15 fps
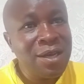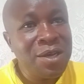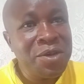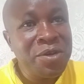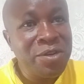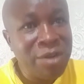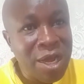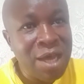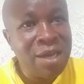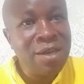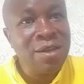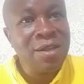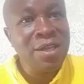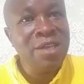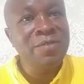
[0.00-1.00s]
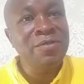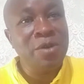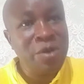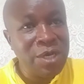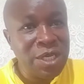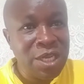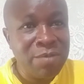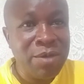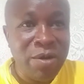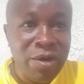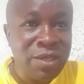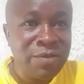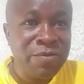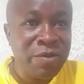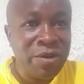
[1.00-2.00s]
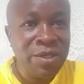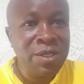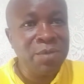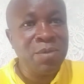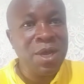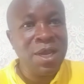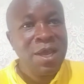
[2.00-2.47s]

run, give ODM a race for its money.